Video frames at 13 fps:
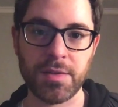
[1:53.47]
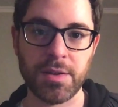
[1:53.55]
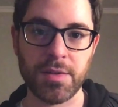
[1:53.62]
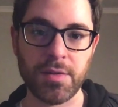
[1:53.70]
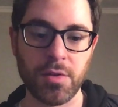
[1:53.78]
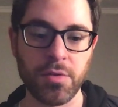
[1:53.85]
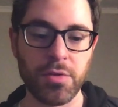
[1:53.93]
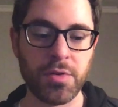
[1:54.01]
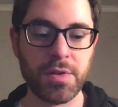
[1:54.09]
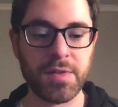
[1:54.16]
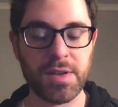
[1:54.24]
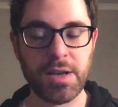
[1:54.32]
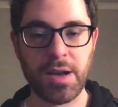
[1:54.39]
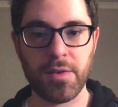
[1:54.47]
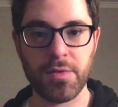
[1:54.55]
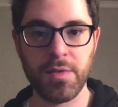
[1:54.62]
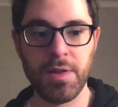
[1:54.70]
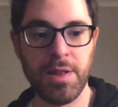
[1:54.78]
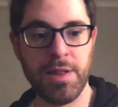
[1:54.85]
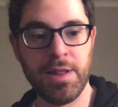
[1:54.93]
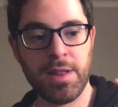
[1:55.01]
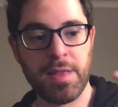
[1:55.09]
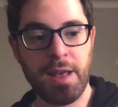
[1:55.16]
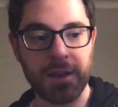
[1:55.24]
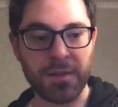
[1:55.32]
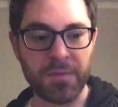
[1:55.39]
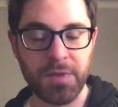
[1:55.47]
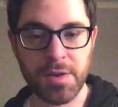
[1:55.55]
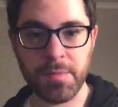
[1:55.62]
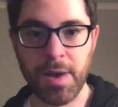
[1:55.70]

And so you can see how that could feed